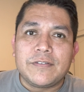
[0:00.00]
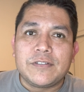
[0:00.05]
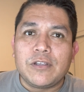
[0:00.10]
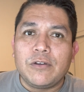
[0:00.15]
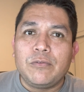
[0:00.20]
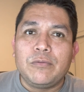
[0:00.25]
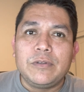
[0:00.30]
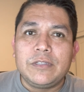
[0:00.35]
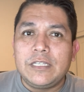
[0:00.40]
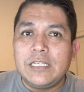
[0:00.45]

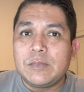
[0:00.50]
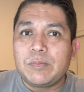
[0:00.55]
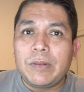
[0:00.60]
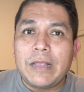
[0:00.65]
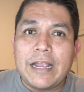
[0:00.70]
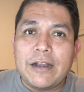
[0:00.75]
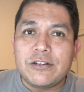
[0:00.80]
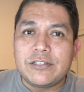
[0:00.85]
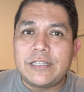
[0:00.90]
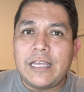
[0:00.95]
So with these
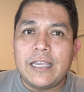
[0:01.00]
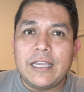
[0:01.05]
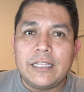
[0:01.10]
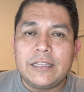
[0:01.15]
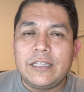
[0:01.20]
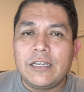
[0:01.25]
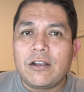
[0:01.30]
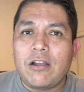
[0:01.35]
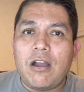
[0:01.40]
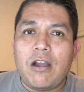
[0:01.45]
players, they
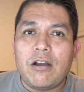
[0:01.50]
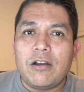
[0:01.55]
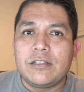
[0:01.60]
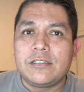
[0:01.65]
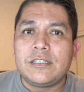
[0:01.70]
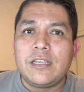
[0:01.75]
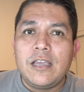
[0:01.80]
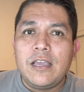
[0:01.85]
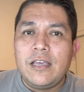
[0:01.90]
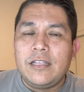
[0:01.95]
get their
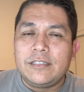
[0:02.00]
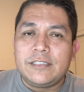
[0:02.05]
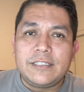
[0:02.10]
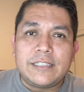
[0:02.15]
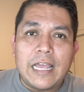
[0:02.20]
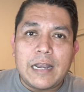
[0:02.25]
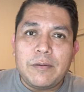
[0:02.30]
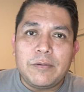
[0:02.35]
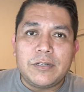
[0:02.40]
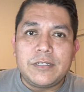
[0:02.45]
cards
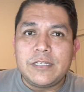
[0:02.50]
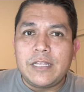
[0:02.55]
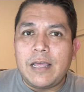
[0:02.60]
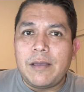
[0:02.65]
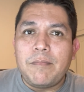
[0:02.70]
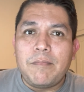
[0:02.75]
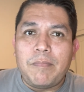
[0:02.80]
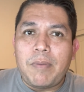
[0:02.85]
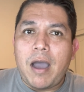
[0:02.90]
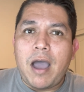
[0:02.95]
sent to
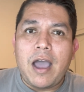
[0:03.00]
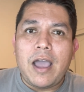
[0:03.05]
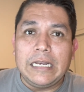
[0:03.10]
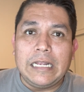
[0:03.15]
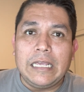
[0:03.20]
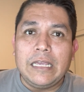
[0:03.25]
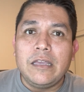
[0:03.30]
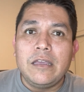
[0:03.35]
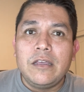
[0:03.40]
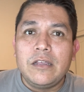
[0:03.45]
them by
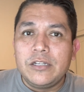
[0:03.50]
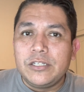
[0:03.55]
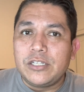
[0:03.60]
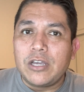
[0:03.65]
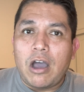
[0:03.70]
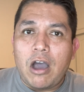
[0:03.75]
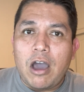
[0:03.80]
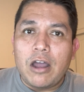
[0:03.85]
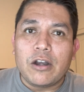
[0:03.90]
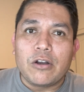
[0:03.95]
me to
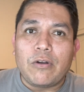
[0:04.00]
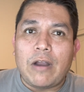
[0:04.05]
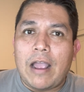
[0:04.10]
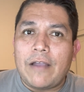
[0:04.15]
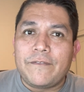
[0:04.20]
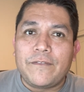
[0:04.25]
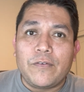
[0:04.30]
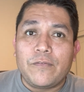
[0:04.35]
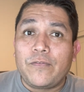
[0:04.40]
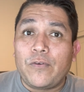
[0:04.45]

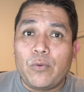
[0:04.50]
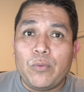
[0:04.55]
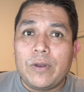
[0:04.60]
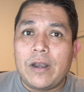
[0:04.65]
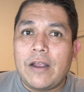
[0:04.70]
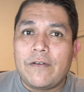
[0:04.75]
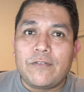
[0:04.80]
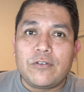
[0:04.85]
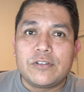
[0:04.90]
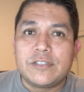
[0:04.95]
autograph for
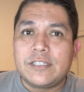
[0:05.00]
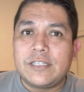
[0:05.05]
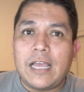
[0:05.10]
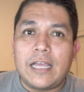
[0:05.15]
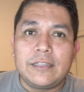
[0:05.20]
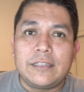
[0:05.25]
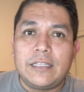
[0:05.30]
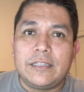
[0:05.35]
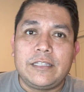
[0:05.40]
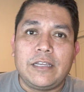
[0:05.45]
whatever
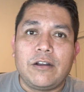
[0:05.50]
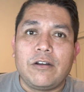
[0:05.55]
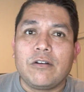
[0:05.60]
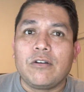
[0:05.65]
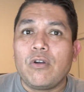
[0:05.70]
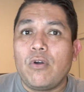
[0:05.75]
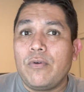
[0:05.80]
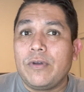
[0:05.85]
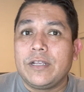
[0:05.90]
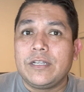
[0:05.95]
set that they're
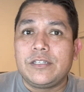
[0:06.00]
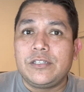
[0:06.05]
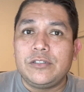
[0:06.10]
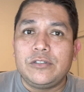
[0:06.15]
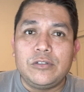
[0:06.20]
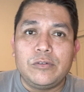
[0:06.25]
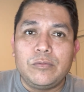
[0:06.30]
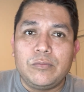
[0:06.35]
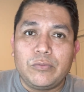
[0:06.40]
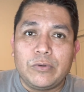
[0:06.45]
going
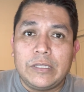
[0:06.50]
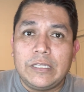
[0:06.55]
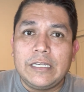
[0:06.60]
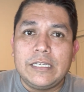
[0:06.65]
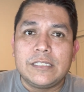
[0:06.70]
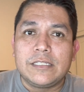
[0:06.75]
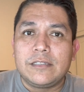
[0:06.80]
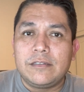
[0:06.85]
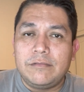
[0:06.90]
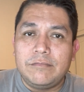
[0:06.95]
to
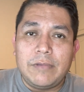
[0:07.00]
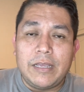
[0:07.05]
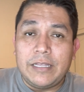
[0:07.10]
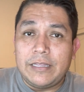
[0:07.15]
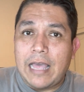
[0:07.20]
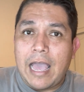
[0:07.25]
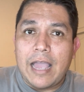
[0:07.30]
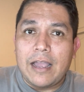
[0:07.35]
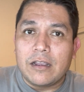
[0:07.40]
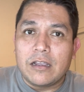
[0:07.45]
release in
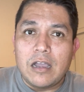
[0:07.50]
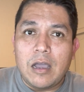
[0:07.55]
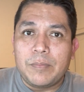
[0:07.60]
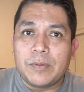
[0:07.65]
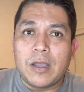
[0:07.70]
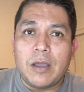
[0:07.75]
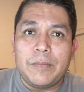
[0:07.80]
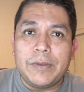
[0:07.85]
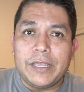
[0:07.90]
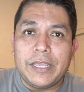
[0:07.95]
that
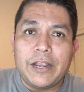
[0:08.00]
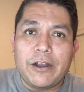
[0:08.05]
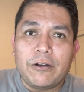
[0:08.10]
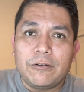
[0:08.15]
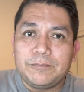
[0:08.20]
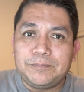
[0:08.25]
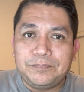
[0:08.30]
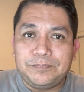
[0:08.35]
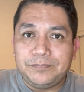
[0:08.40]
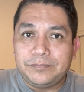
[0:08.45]
upcoming
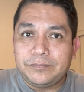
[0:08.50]
year.